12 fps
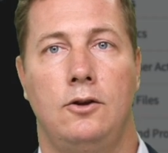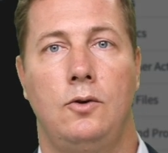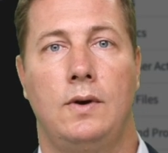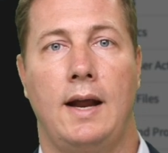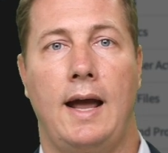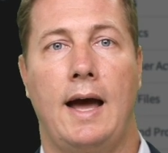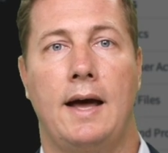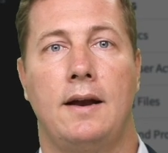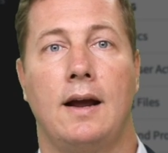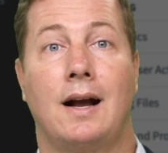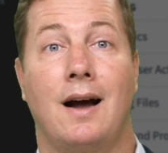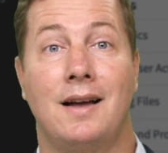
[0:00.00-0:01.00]
you can
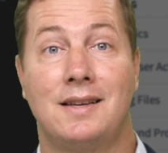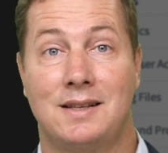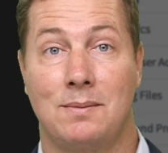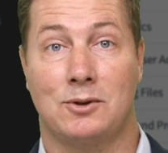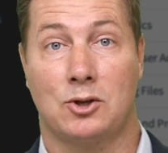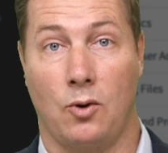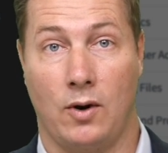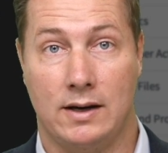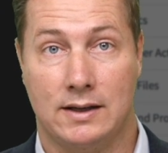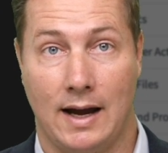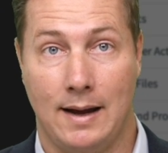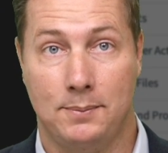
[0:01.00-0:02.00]
add custom scoring
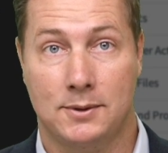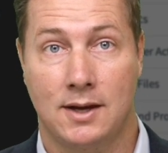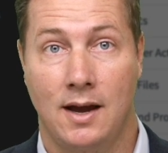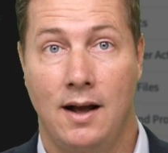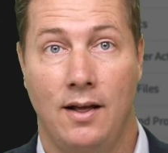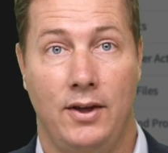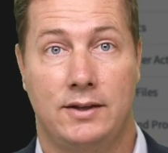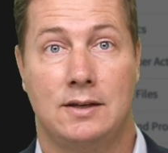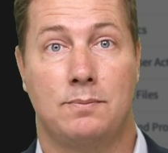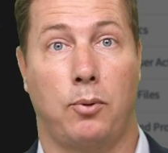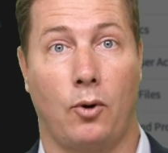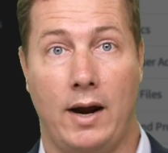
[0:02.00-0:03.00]
types. This
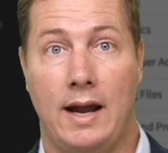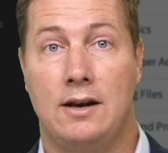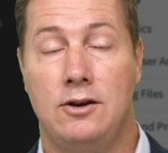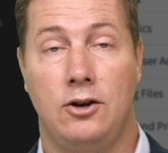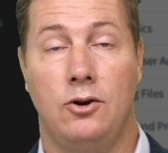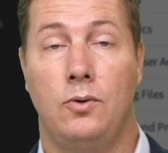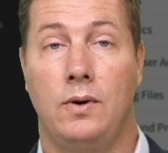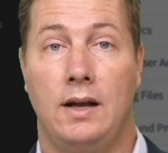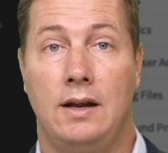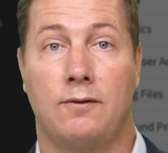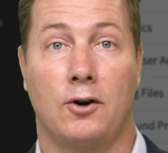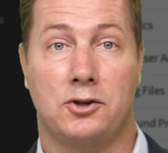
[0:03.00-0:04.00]
is brand new
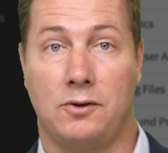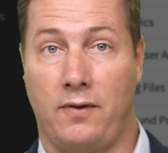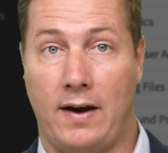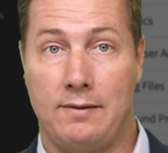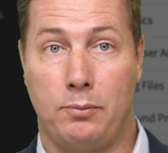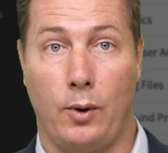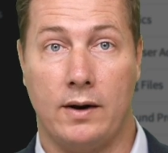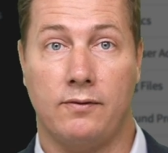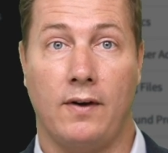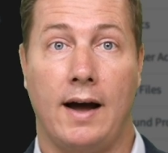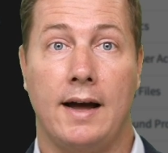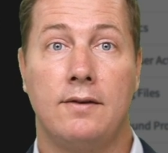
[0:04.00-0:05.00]
in version
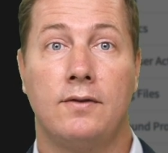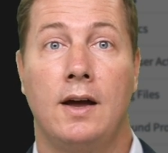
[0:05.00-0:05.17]
5.5.